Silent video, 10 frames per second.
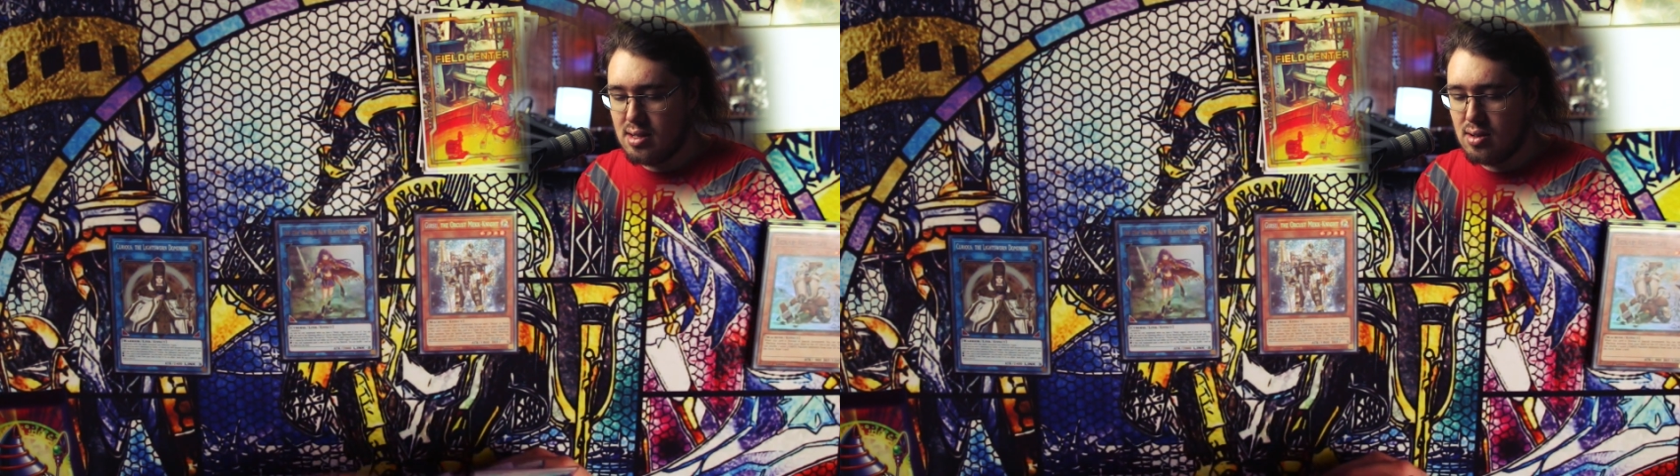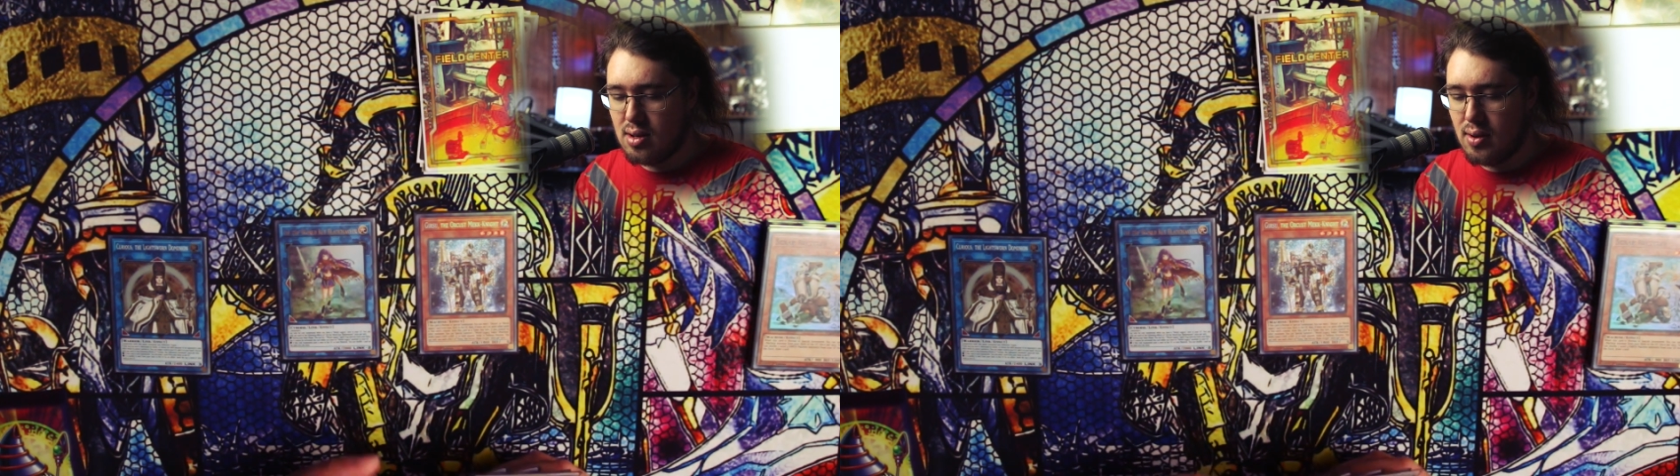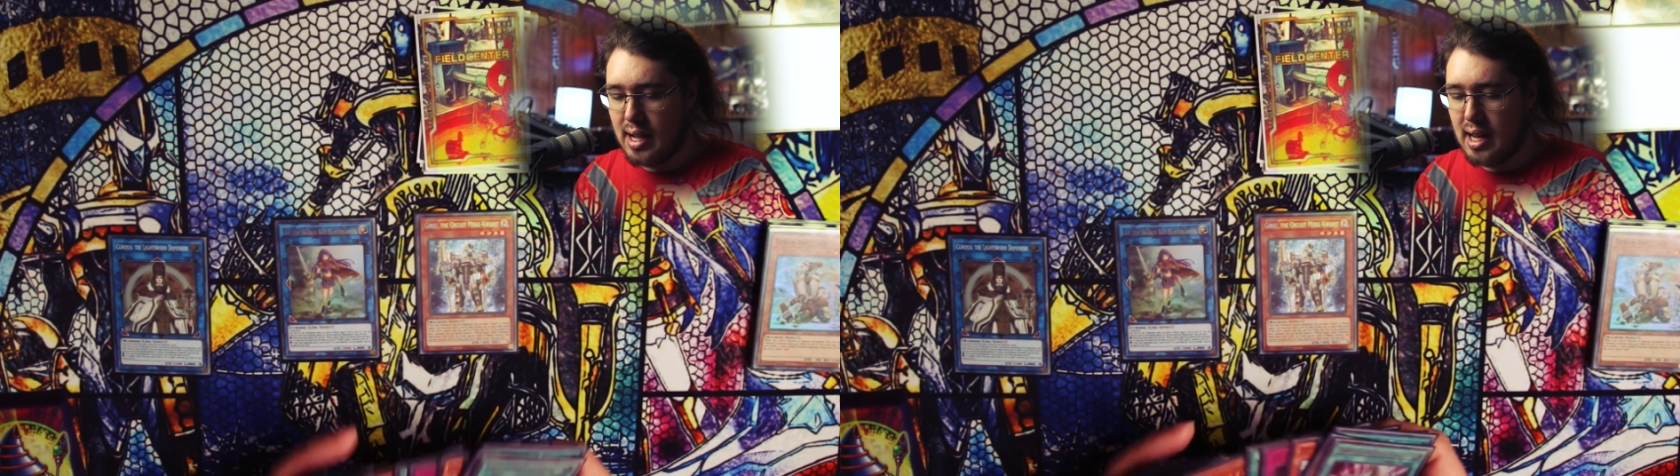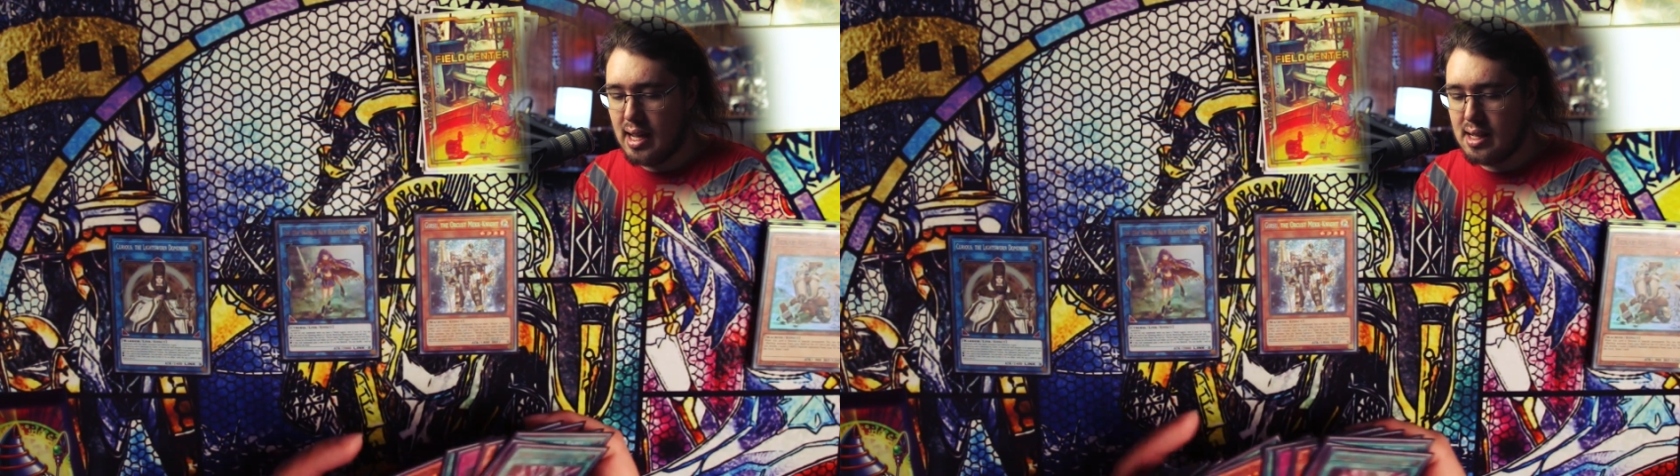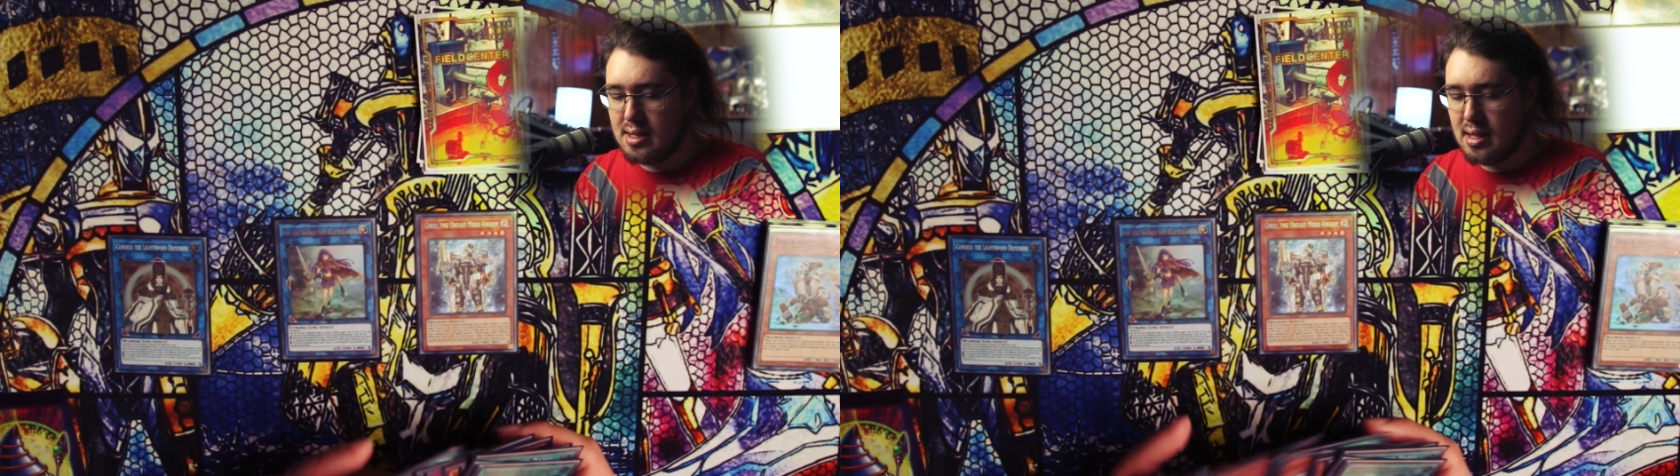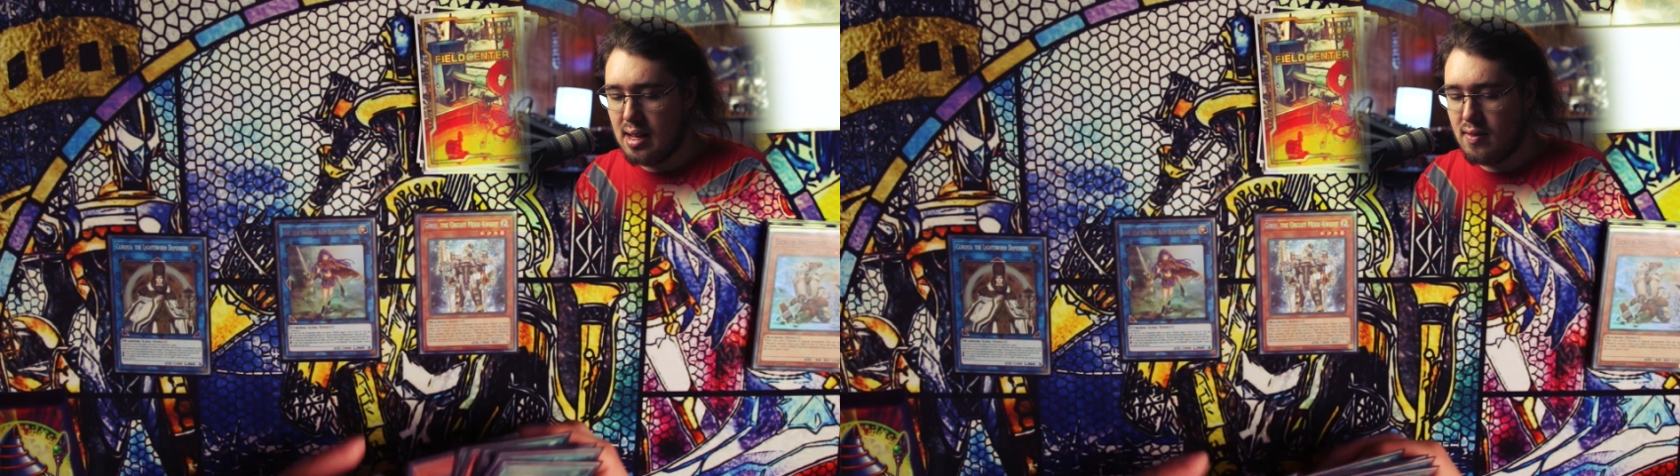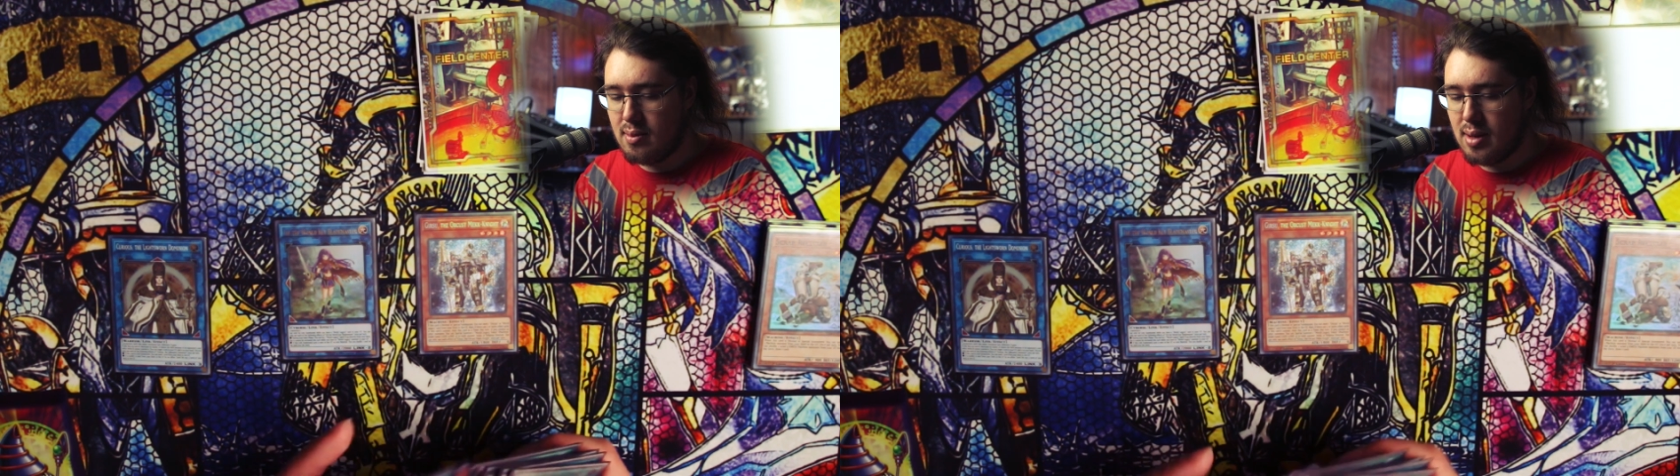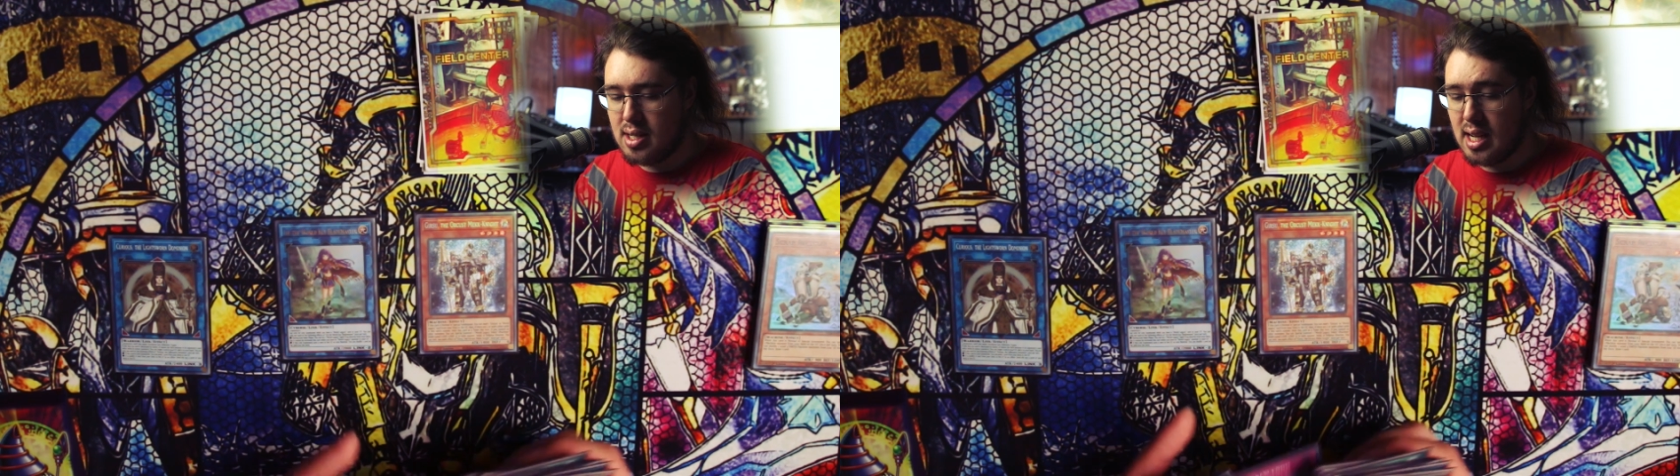to go ahead and send
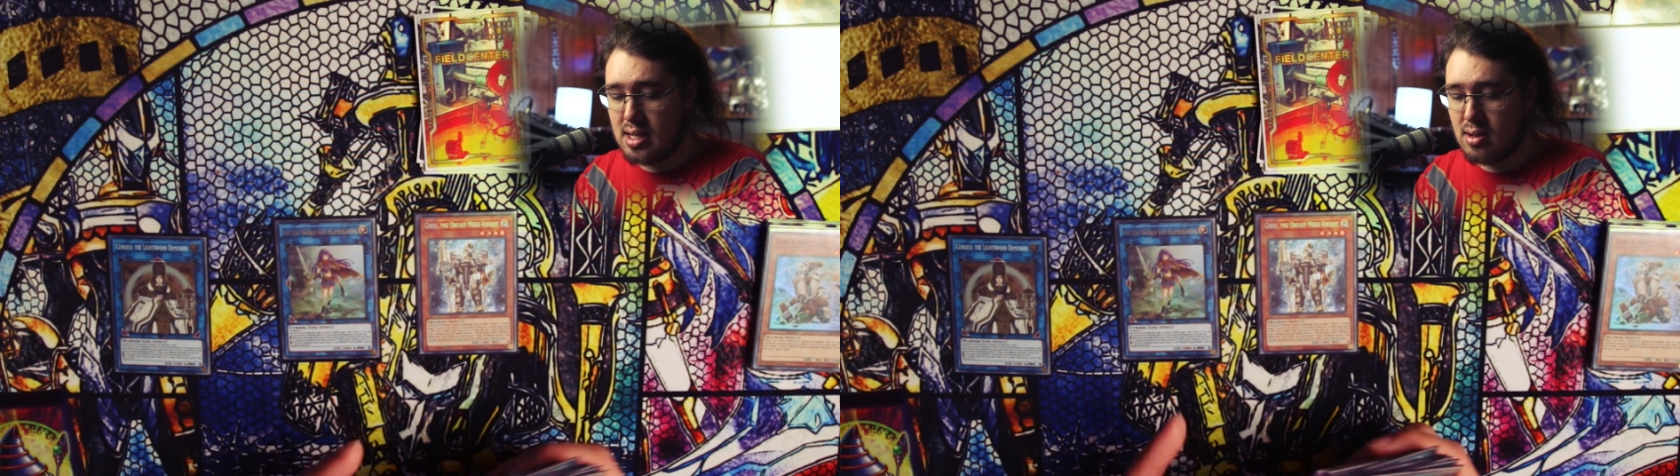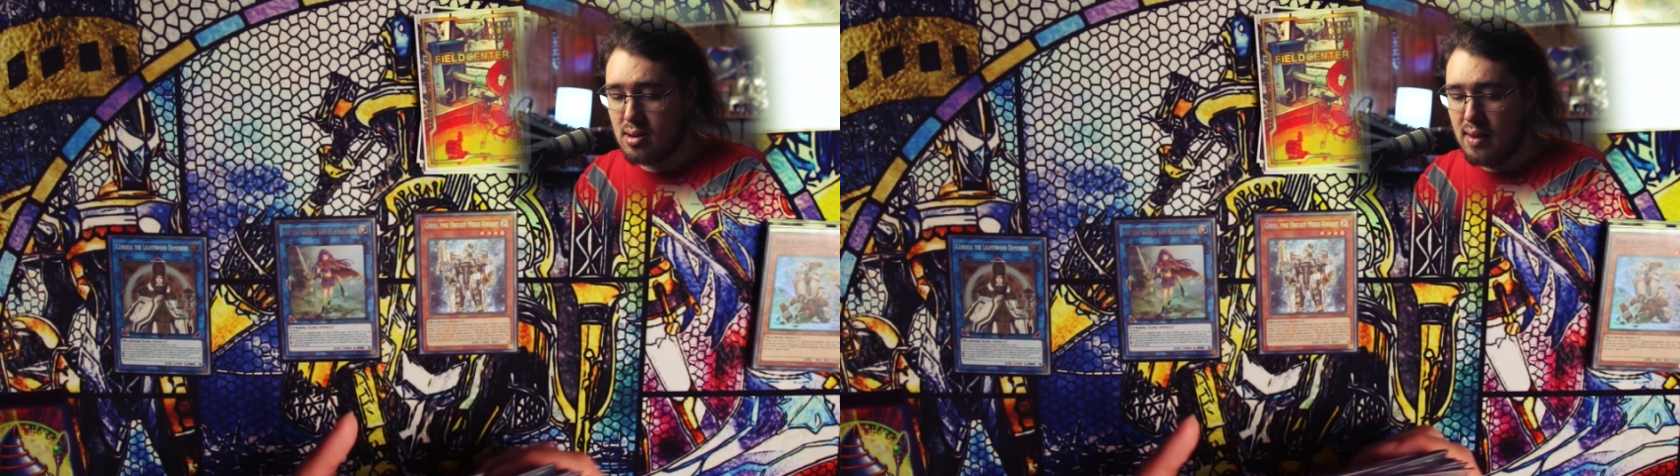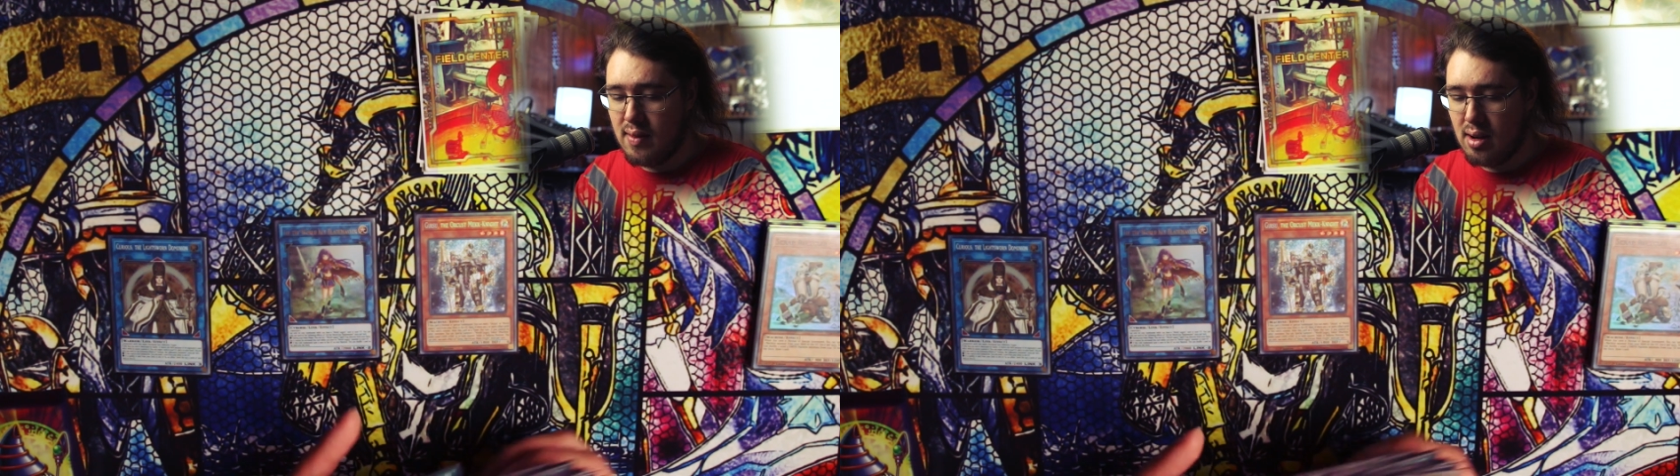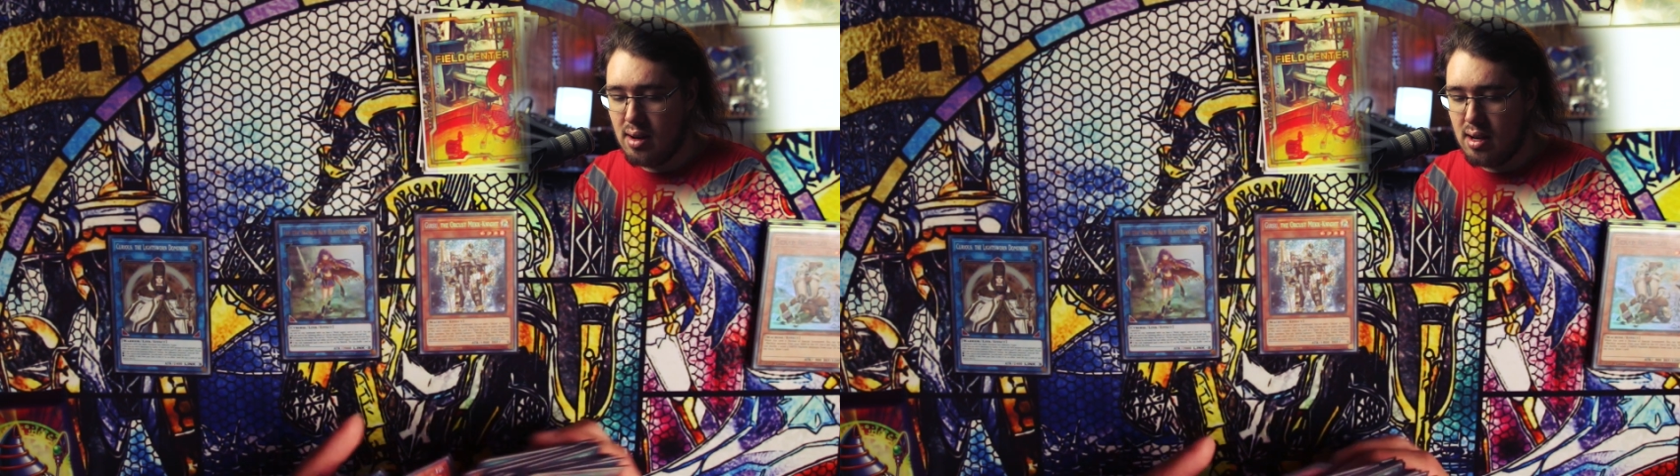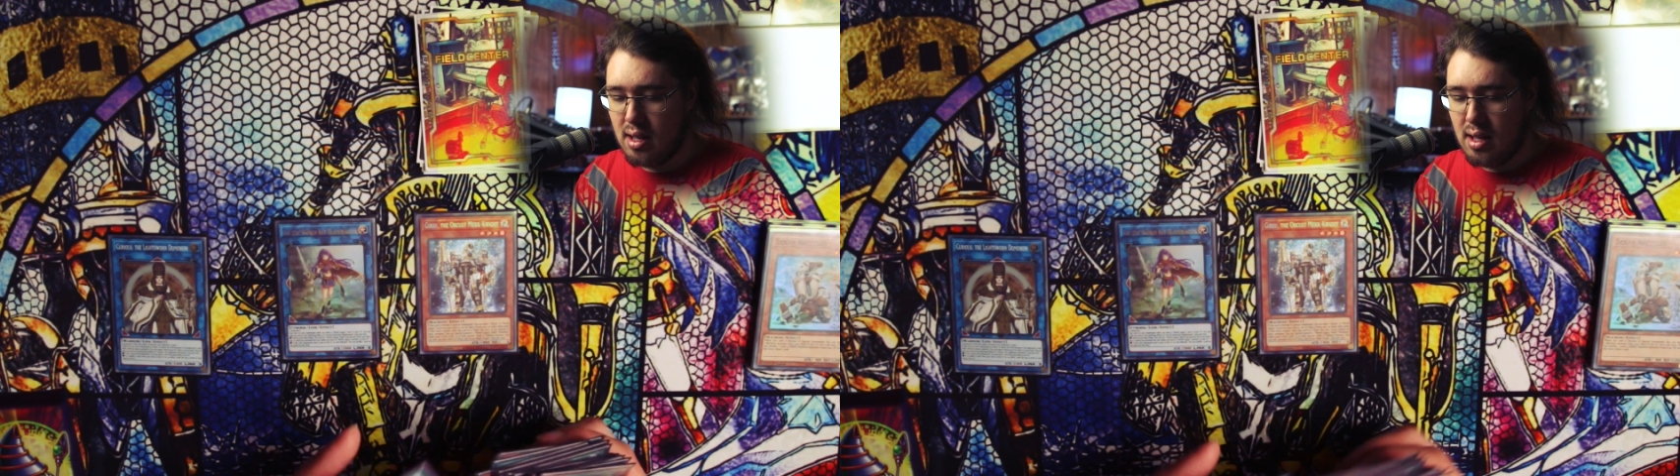from our deck to graveyard.